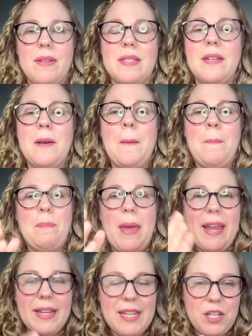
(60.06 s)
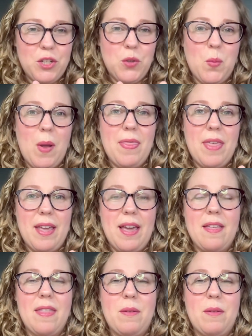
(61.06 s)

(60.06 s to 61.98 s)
was paying attention to one thing